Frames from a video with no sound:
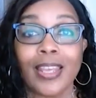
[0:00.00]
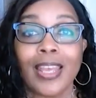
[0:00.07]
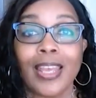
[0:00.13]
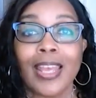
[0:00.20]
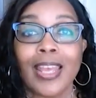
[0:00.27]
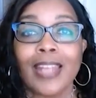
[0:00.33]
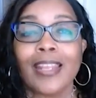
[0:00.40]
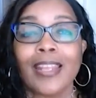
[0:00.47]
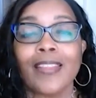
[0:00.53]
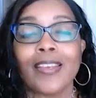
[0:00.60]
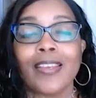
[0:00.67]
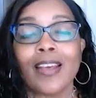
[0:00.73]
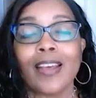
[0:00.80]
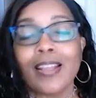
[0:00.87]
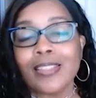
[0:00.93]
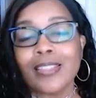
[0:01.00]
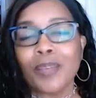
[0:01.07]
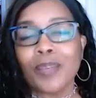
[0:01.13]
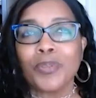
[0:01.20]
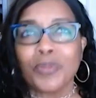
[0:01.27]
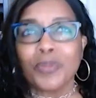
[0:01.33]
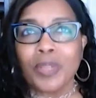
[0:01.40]
Now, the concept
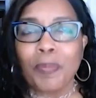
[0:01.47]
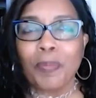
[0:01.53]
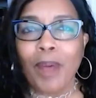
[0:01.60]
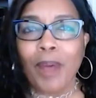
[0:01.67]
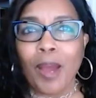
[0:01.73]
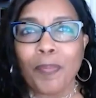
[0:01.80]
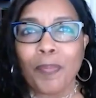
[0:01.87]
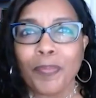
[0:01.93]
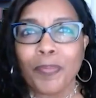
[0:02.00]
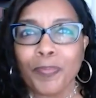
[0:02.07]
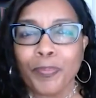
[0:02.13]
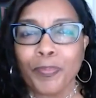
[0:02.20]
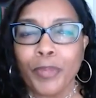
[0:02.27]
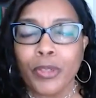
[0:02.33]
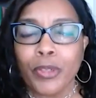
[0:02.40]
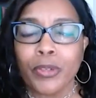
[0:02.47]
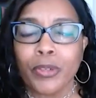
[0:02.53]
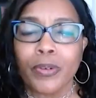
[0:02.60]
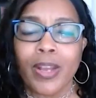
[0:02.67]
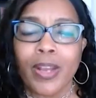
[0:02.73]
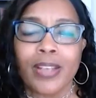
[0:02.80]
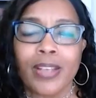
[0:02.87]
was really
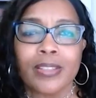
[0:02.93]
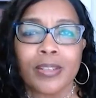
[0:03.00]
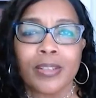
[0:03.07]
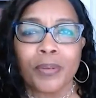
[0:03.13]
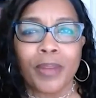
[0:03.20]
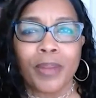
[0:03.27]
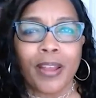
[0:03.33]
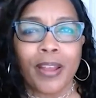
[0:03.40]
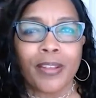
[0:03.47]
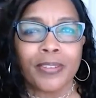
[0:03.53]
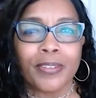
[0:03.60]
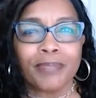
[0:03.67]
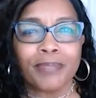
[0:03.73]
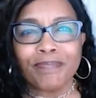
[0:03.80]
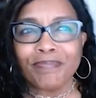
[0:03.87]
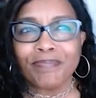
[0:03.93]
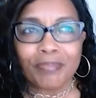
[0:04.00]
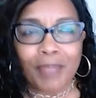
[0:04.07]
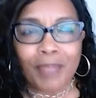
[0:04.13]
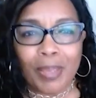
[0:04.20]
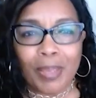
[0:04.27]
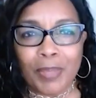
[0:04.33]
popularized around
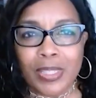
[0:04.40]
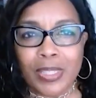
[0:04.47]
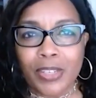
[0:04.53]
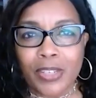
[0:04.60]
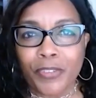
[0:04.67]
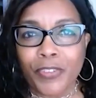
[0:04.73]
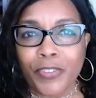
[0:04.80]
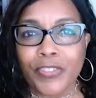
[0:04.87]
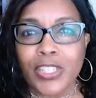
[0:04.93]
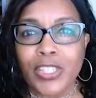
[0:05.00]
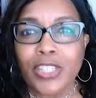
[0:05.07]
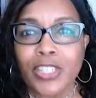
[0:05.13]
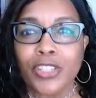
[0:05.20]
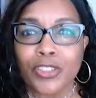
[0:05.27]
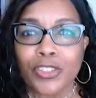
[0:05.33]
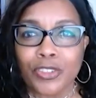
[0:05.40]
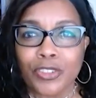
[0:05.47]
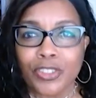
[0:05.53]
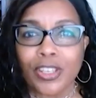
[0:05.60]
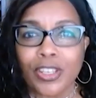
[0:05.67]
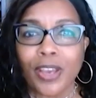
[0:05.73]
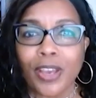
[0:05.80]
maybe 10 or 15 years
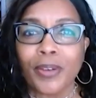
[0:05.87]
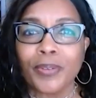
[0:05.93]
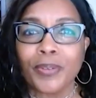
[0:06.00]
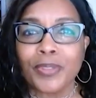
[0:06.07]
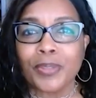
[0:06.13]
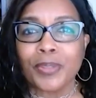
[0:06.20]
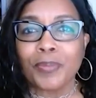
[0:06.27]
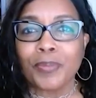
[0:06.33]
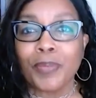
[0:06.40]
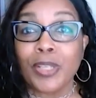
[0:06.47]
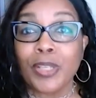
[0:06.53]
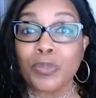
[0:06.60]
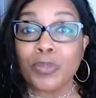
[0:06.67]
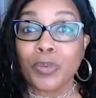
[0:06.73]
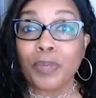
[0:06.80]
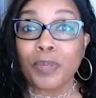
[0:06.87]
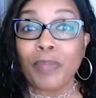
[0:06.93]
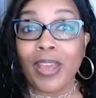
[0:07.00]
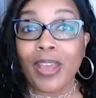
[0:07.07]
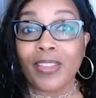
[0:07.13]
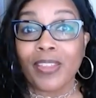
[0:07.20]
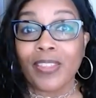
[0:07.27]
ago. It was a buzzword
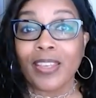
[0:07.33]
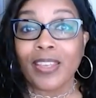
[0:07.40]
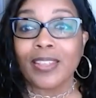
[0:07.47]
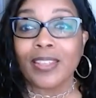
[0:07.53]
back then.